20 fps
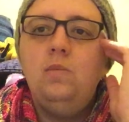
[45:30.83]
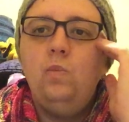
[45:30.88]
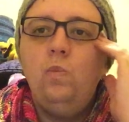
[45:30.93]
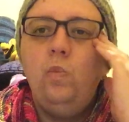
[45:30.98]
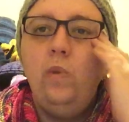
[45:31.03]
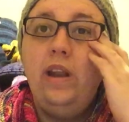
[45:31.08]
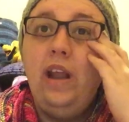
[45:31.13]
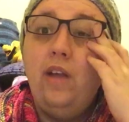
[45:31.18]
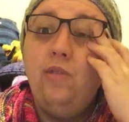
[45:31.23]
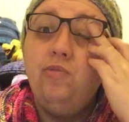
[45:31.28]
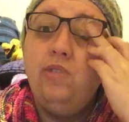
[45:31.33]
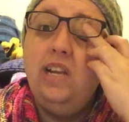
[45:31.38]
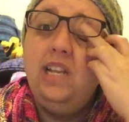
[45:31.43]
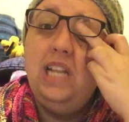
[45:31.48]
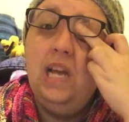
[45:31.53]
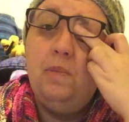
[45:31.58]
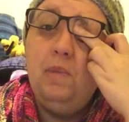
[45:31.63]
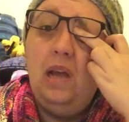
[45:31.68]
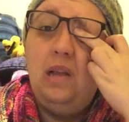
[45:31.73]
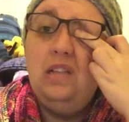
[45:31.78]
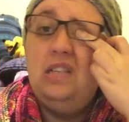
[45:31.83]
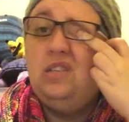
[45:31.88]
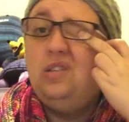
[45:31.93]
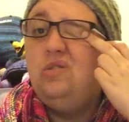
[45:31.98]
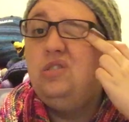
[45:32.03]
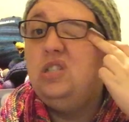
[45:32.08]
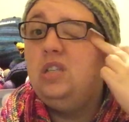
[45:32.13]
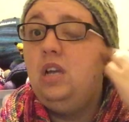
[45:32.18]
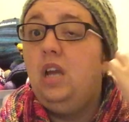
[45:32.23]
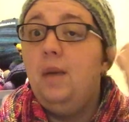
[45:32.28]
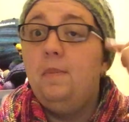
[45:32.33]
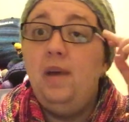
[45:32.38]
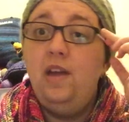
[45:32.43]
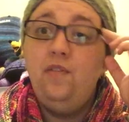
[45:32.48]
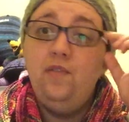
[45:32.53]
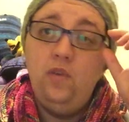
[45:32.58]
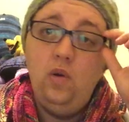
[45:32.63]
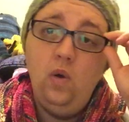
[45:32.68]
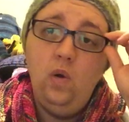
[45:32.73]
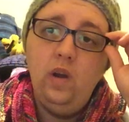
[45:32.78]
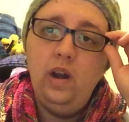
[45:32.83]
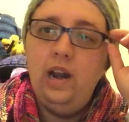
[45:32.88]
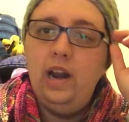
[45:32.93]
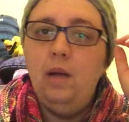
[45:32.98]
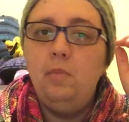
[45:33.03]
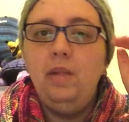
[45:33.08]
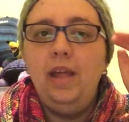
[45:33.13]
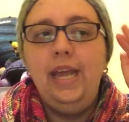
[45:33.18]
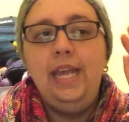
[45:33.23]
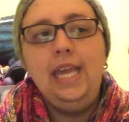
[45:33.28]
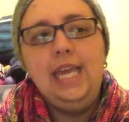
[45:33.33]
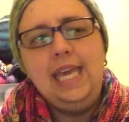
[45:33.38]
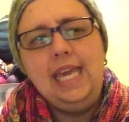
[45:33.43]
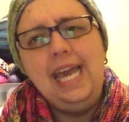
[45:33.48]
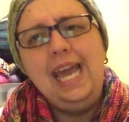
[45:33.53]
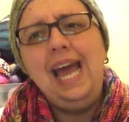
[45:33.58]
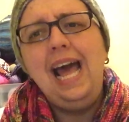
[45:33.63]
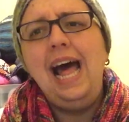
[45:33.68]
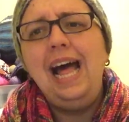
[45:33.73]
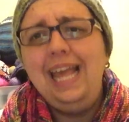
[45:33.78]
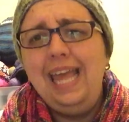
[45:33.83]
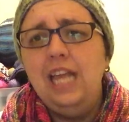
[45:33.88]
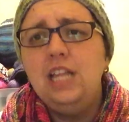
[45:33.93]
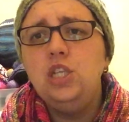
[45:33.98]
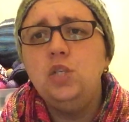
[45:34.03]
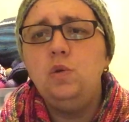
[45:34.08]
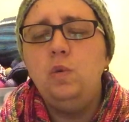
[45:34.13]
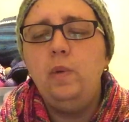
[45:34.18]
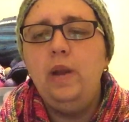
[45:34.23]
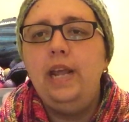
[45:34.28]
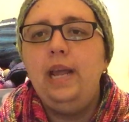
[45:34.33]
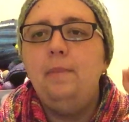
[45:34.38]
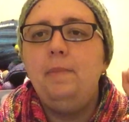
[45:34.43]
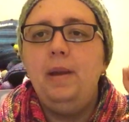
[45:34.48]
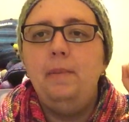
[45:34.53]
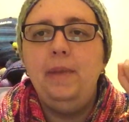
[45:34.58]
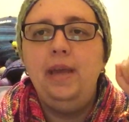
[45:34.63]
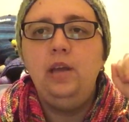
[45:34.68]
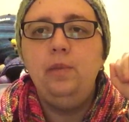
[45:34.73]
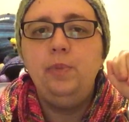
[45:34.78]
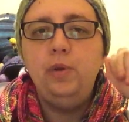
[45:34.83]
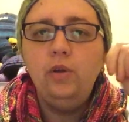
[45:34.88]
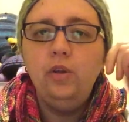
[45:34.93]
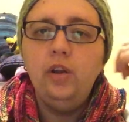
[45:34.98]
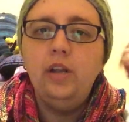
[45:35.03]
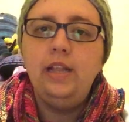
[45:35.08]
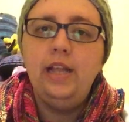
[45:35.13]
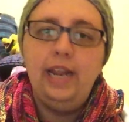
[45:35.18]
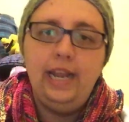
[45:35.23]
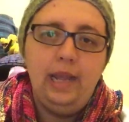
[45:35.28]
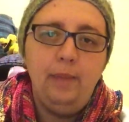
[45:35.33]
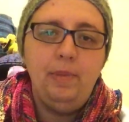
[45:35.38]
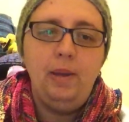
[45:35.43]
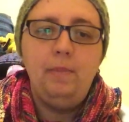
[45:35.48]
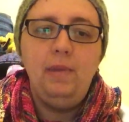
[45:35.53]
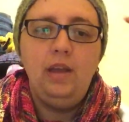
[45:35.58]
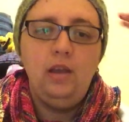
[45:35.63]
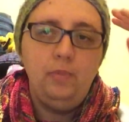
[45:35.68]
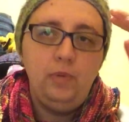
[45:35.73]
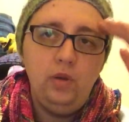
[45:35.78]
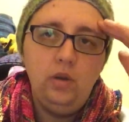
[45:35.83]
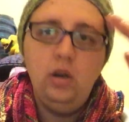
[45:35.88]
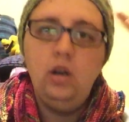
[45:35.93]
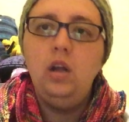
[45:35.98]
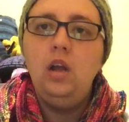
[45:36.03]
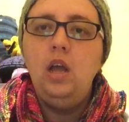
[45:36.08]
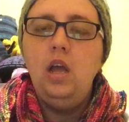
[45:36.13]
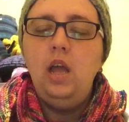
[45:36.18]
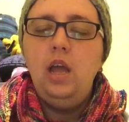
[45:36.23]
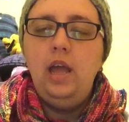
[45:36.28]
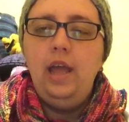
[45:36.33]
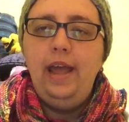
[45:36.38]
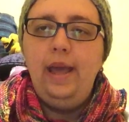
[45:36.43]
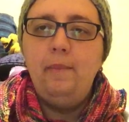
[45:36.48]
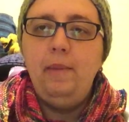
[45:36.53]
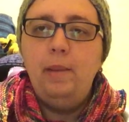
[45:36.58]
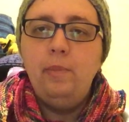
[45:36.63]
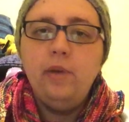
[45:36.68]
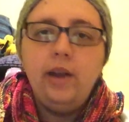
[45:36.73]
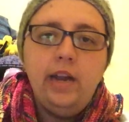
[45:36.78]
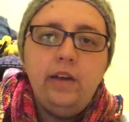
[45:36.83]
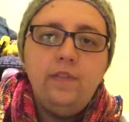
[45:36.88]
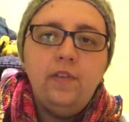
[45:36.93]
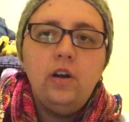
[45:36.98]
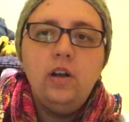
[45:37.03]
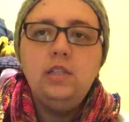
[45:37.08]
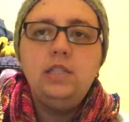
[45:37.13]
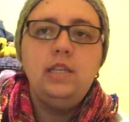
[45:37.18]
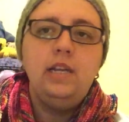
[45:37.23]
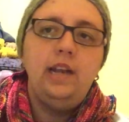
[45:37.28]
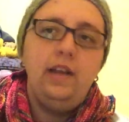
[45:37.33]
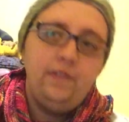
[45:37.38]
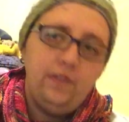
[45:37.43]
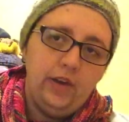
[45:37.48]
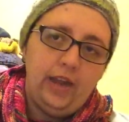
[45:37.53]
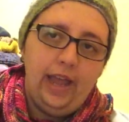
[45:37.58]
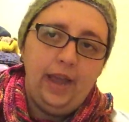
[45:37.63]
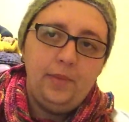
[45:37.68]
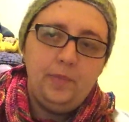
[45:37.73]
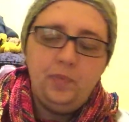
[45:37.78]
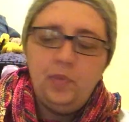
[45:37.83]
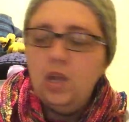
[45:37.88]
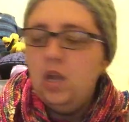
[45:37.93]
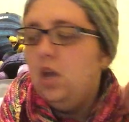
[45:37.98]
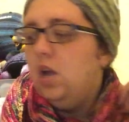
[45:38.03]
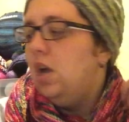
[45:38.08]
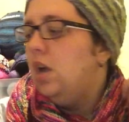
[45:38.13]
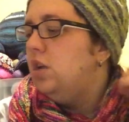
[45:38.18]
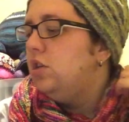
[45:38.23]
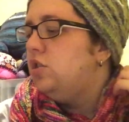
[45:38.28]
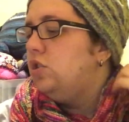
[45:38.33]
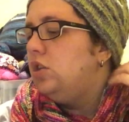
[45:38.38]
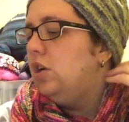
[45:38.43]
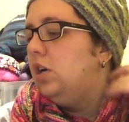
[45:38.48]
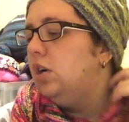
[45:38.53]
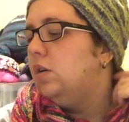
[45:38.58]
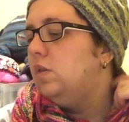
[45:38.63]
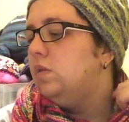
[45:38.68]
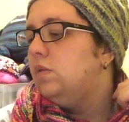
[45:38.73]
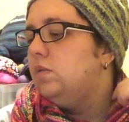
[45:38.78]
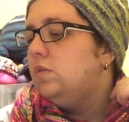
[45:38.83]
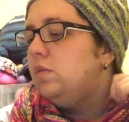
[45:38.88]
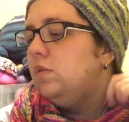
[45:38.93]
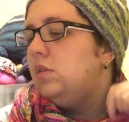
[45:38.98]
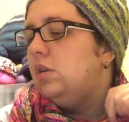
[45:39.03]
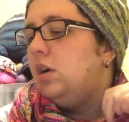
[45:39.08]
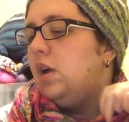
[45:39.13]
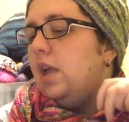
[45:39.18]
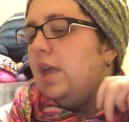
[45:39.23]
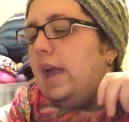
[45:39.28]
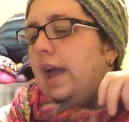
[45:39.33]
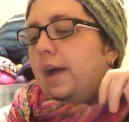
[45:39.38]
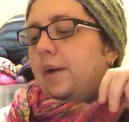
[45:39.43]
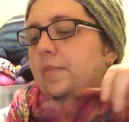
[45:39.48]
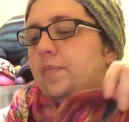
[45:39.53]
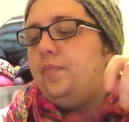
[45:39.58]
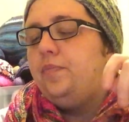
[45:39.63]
when I read them, it's usually on my phone, and I'm like, yeah, I'll get to it when I get by my computer, and then I get by my computer and my brain farts and I forget. So yeah,